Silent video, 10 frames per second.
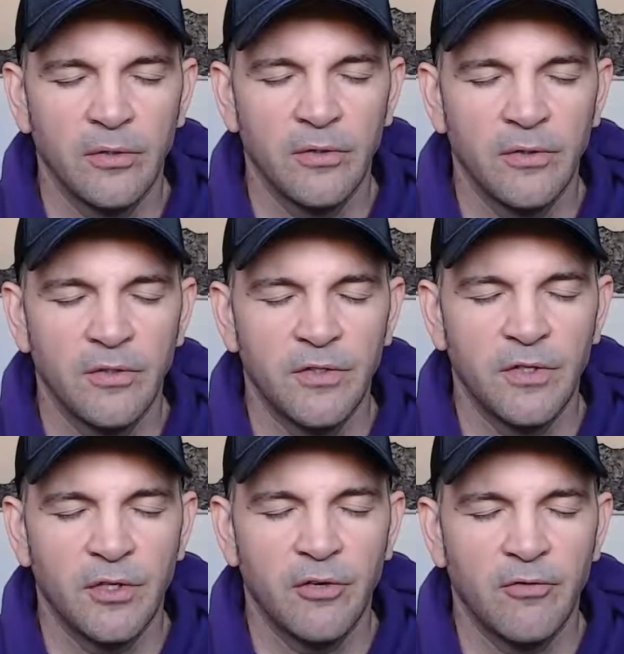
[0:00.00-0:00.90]
And
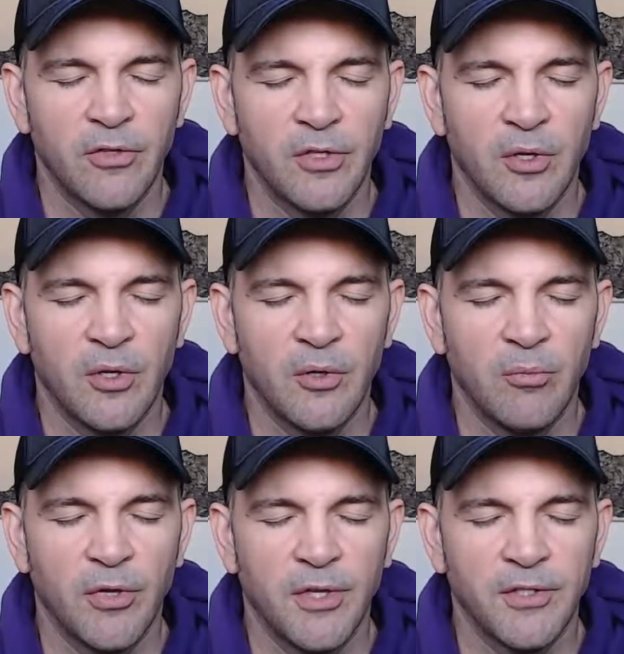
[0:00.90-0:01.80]
seeing if there's any
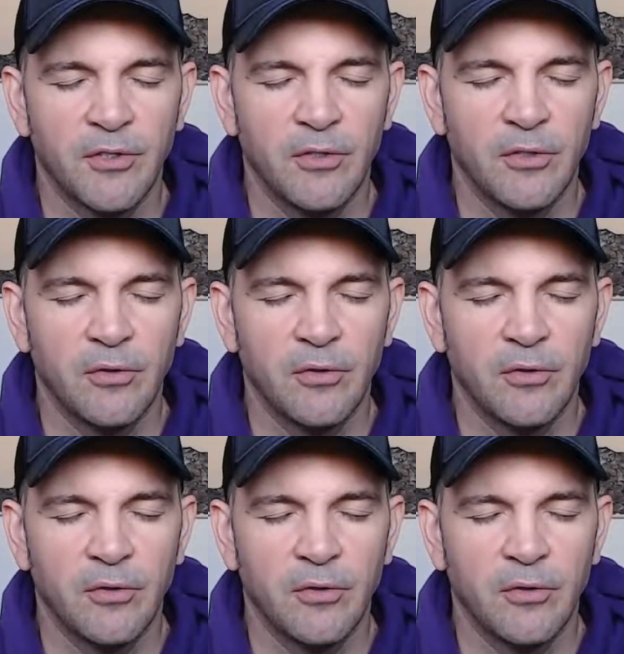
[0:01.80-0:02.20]
pleasant